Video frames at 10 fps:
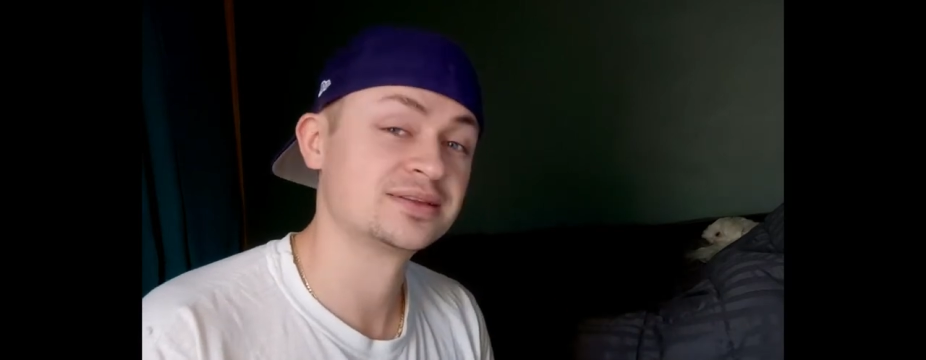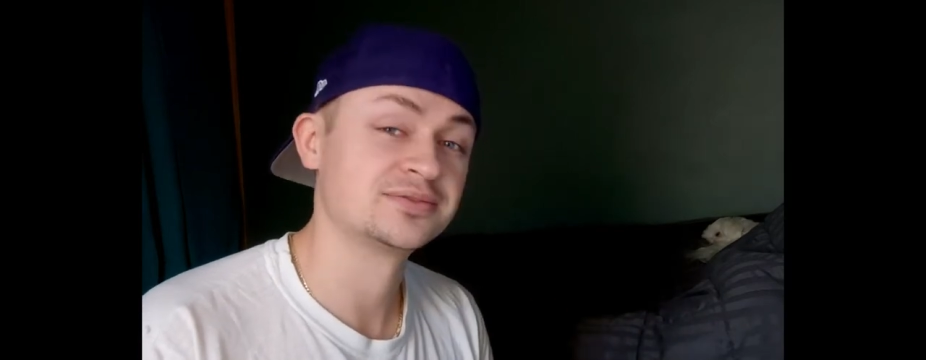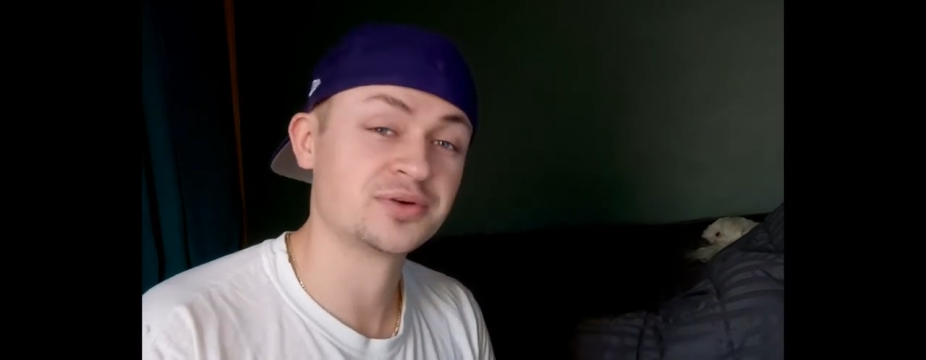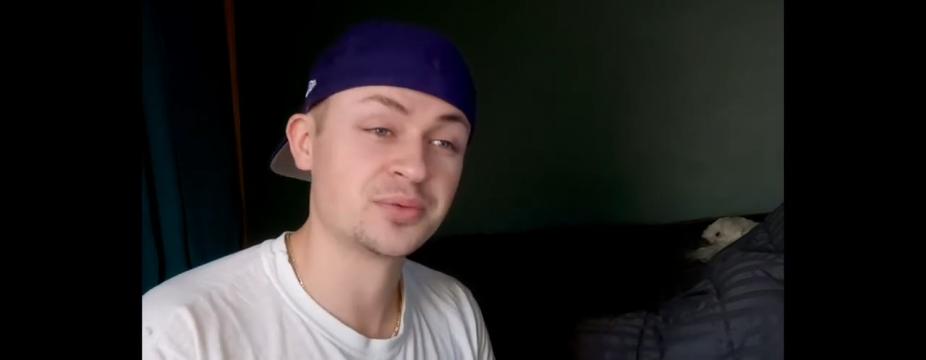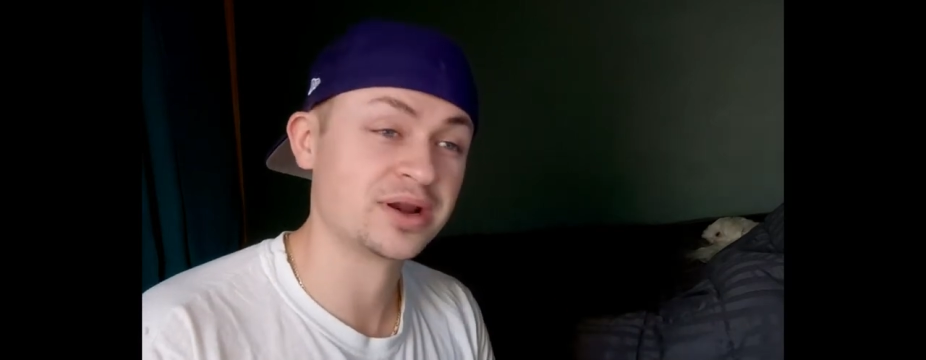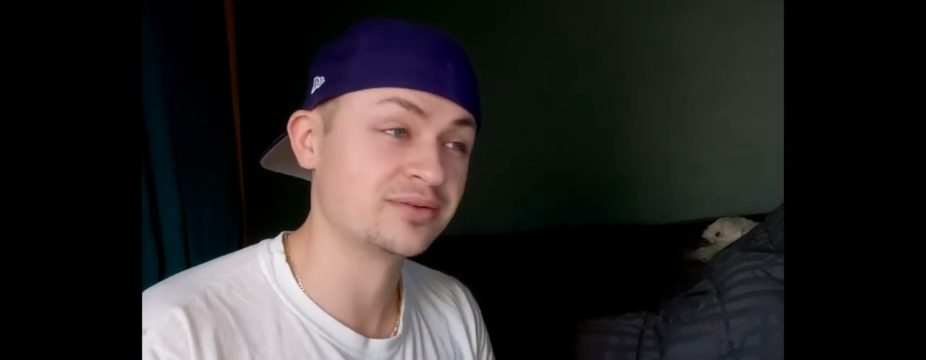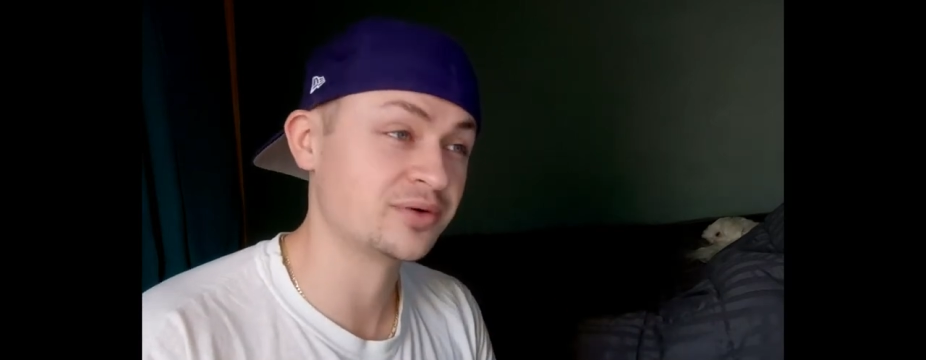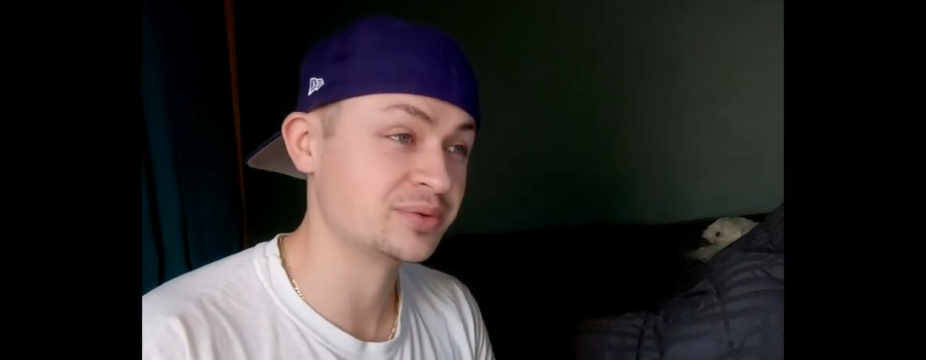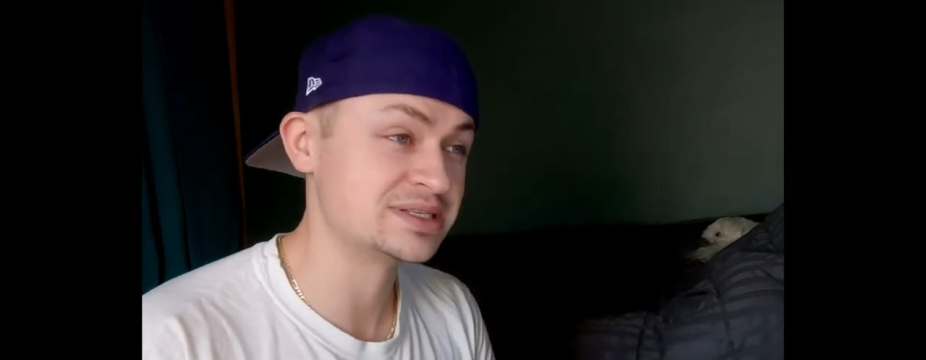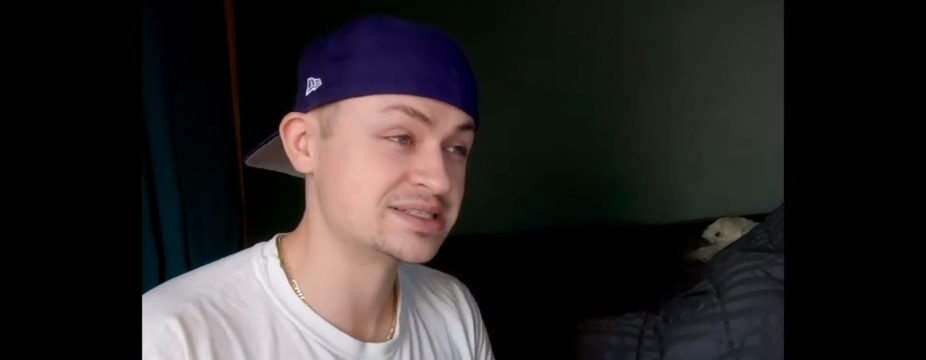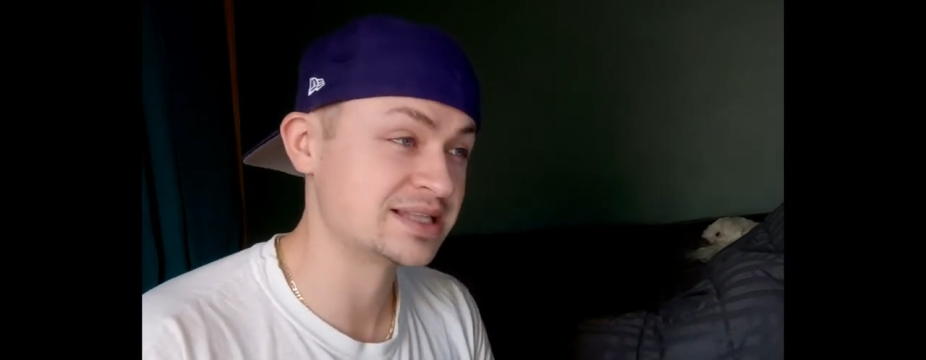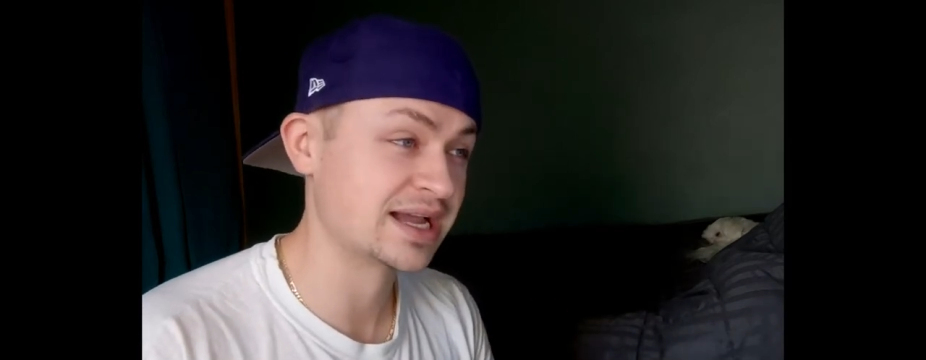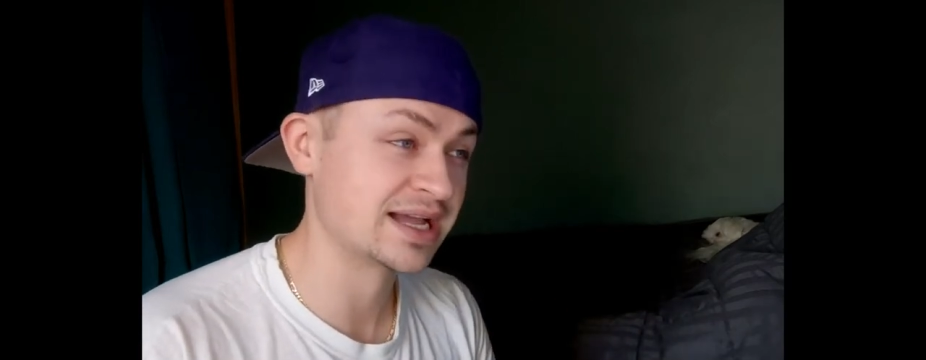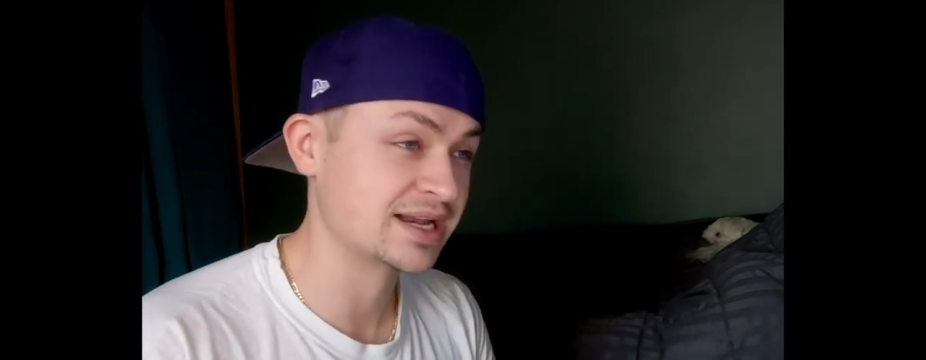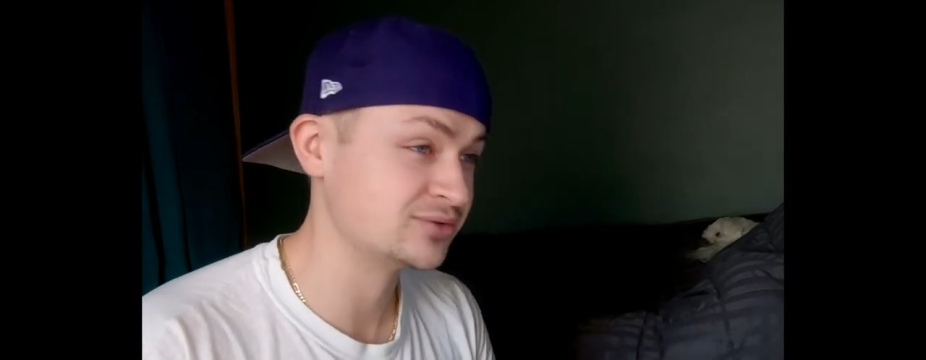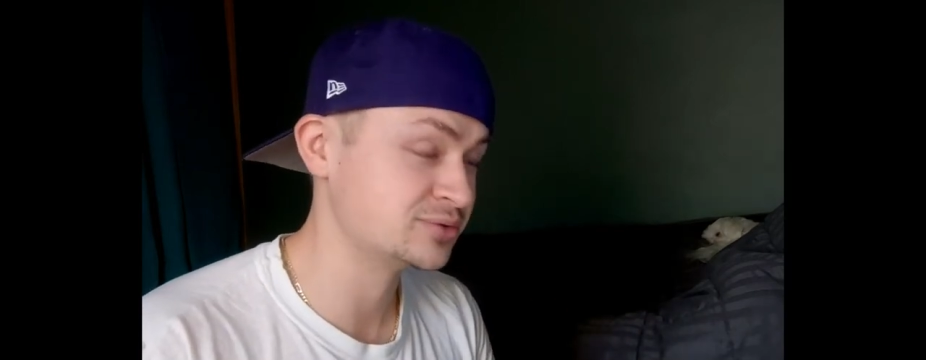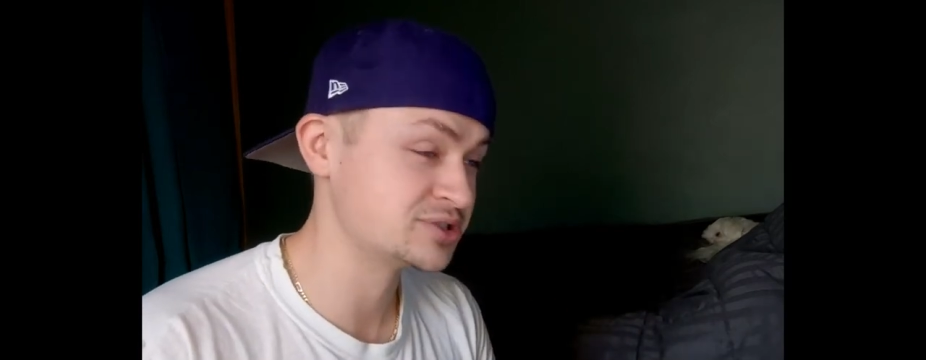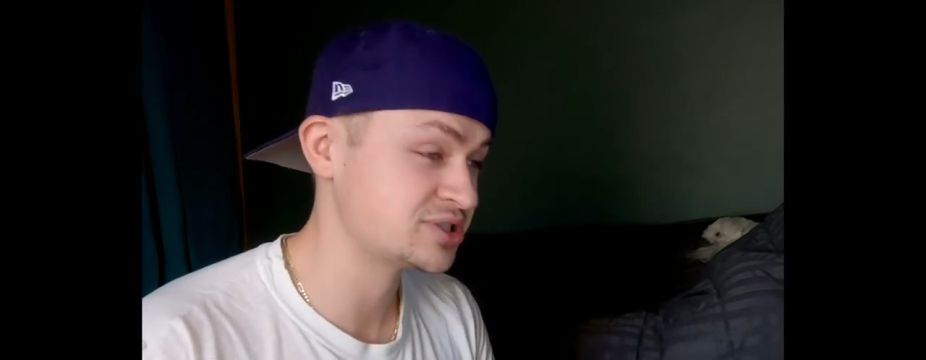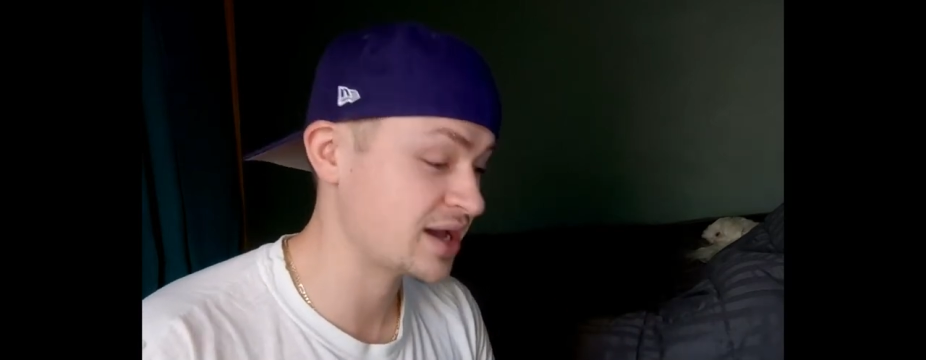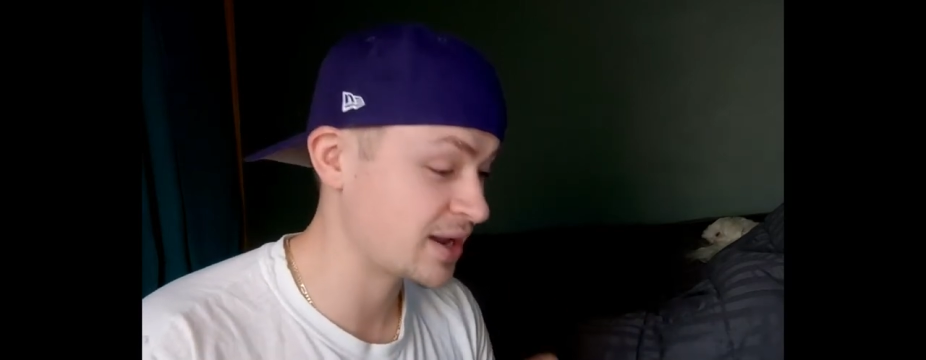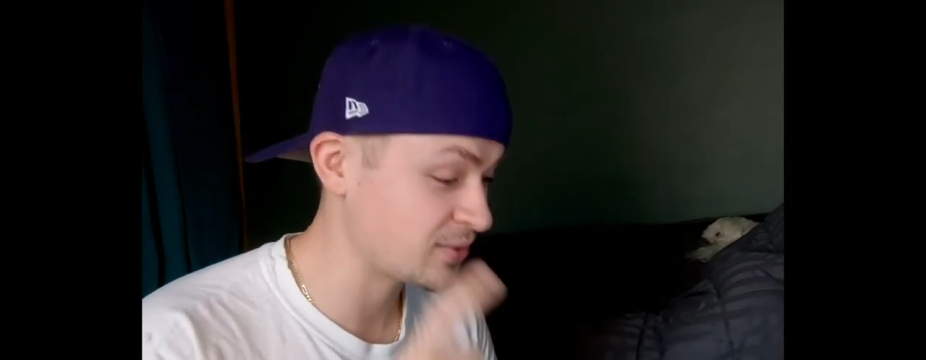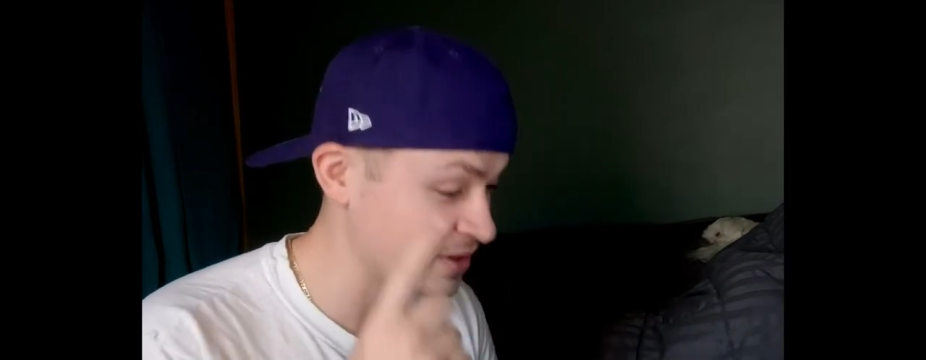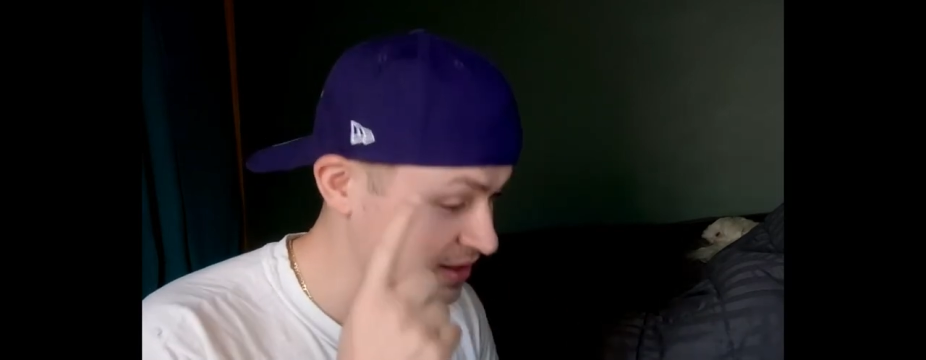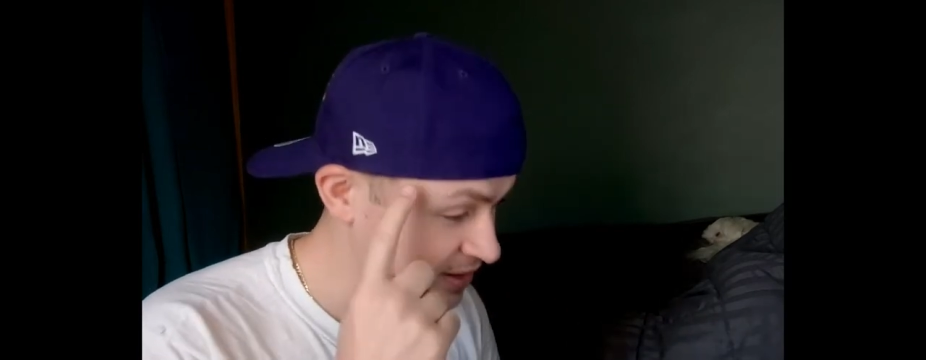For whatever reason, I gotta do a shout out.